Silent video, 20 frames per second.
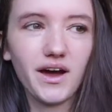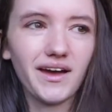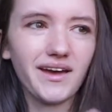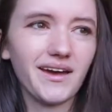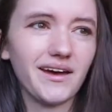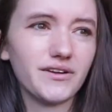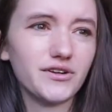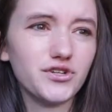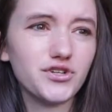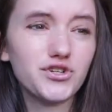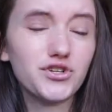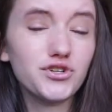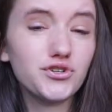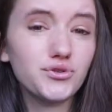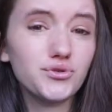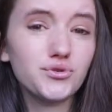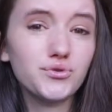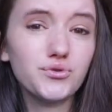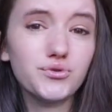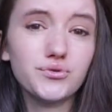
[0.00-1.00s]
I had
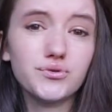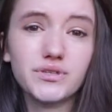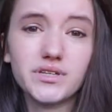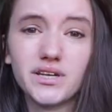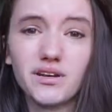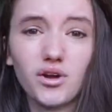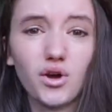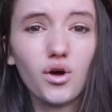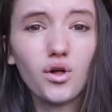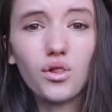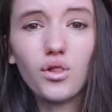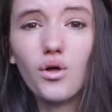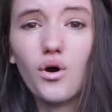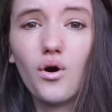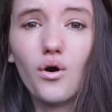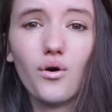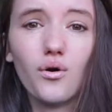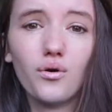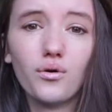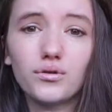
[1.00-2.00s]
shoes and
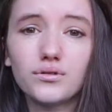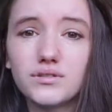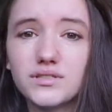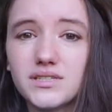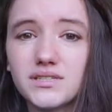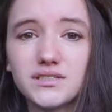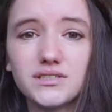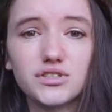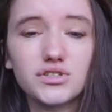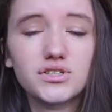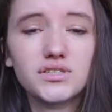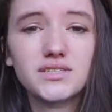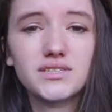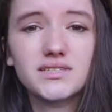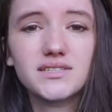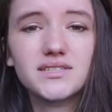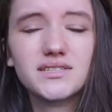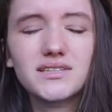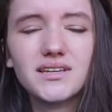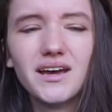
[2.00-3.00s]
clothes and
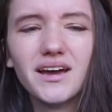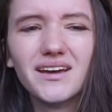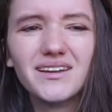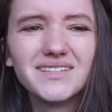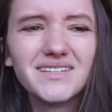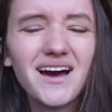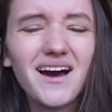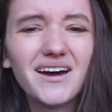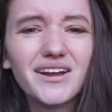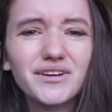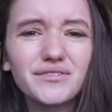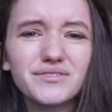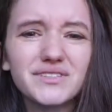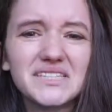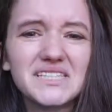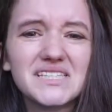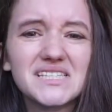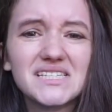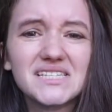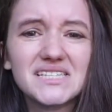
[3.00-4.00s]
just a ton of
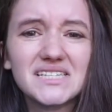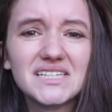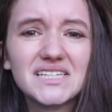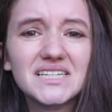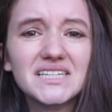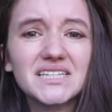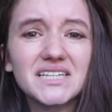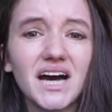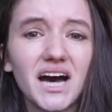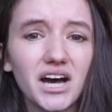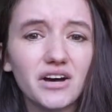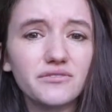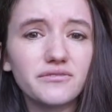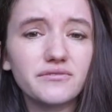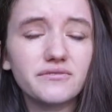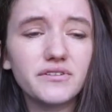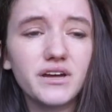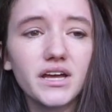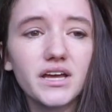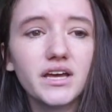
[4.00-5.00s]

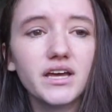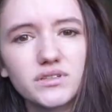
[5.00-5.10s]
stuff.